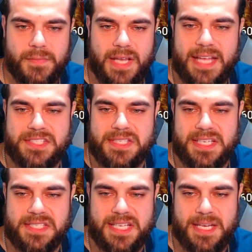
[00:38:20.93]
It's
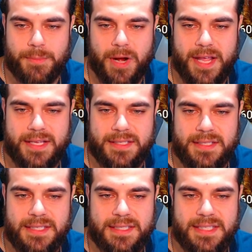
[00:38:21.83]
this team, right?
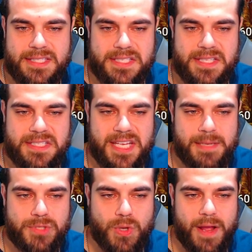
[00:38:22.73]
This is the
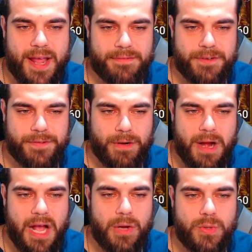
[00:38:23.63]
team, so I'd have to figure
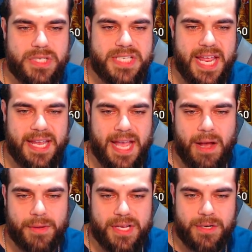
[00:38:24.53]
out who to take
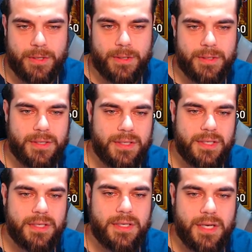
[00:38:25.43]
out here
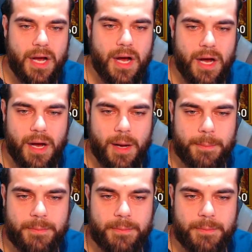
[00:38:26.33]
for